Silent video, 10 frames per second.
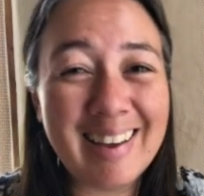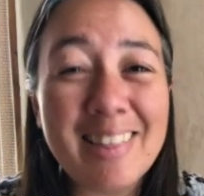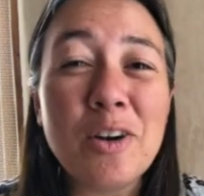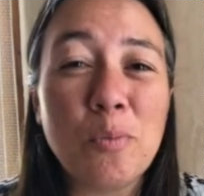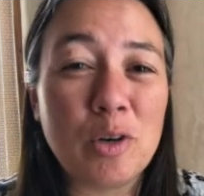a
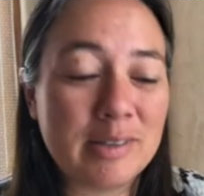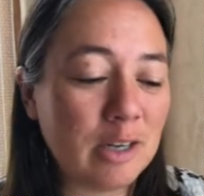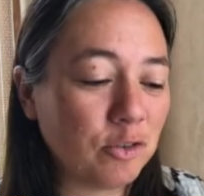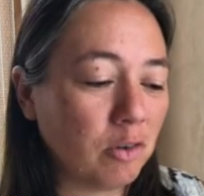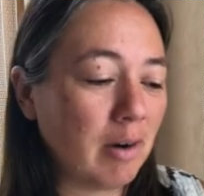little more
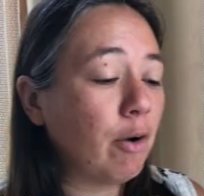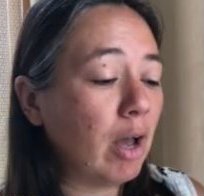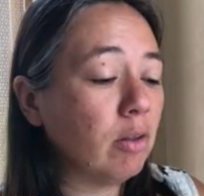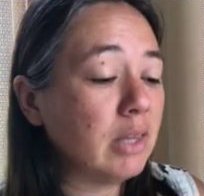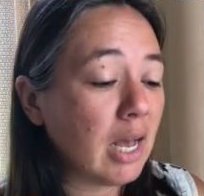central.
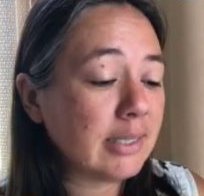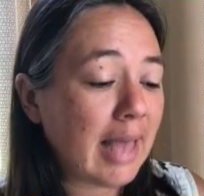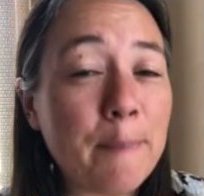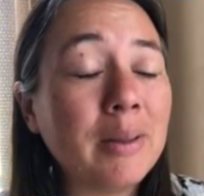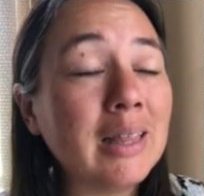Caucel does,
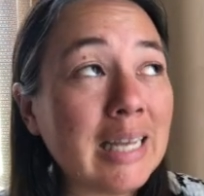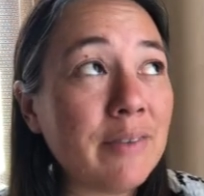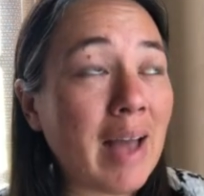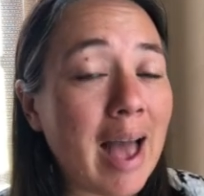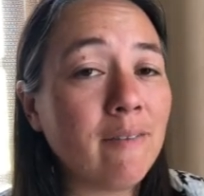I
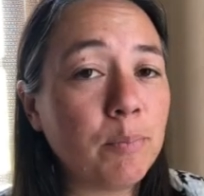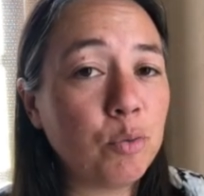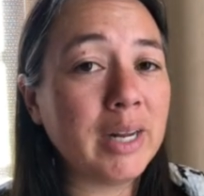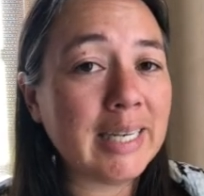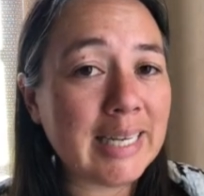believe, have a
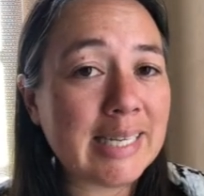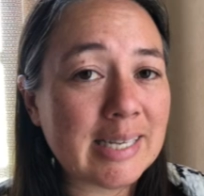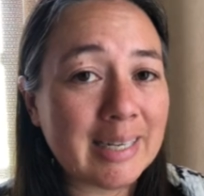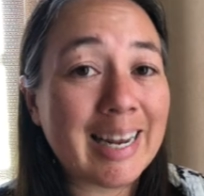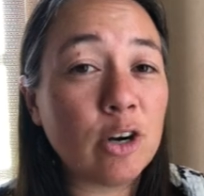pretty
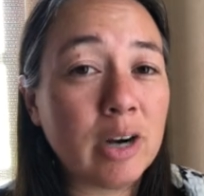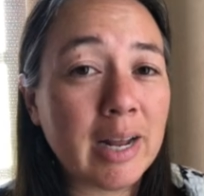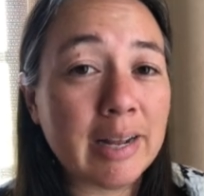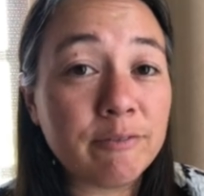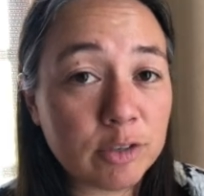decent
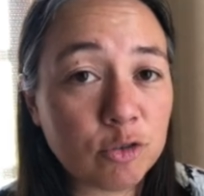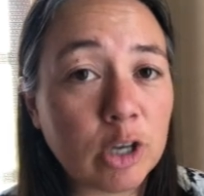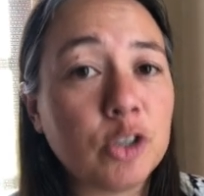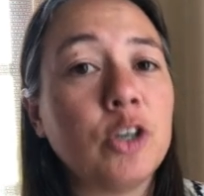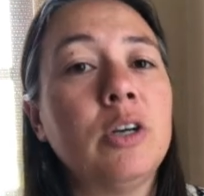internet
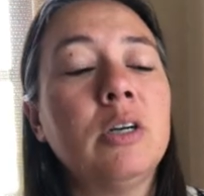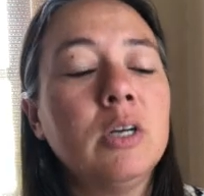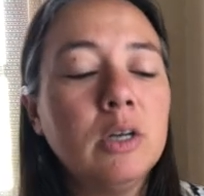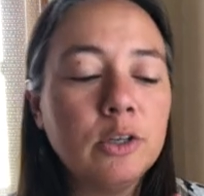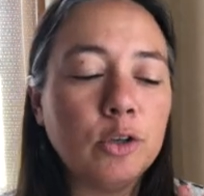infrastructure.
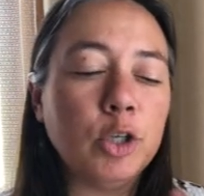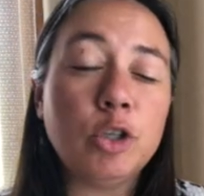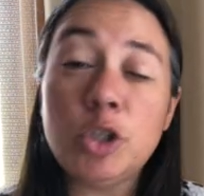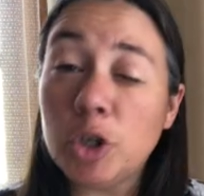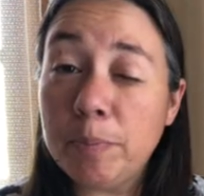So you
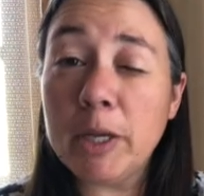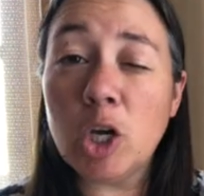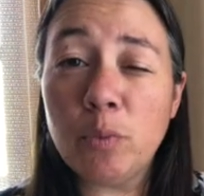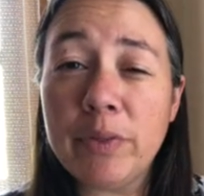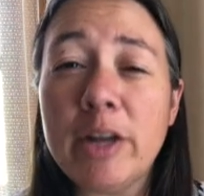should be
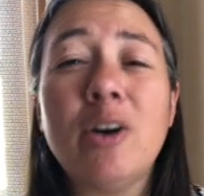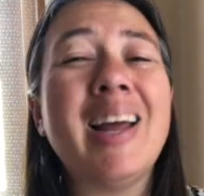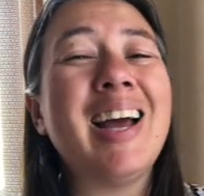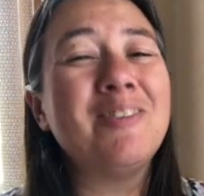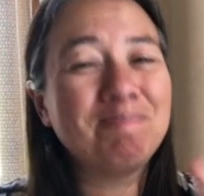good with
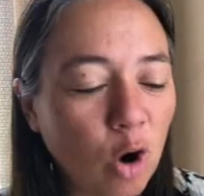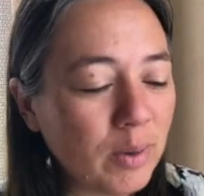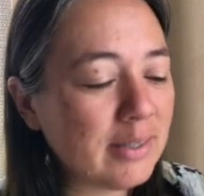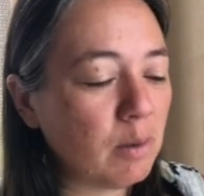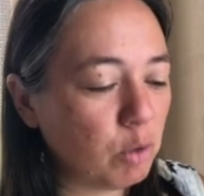internet.
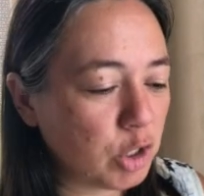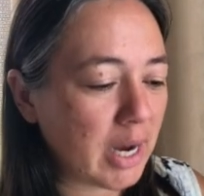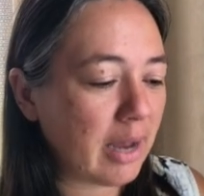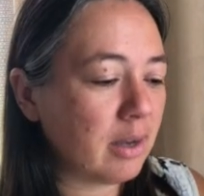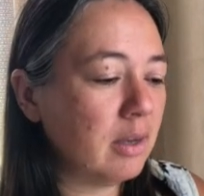Always double
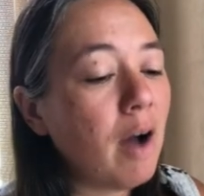check.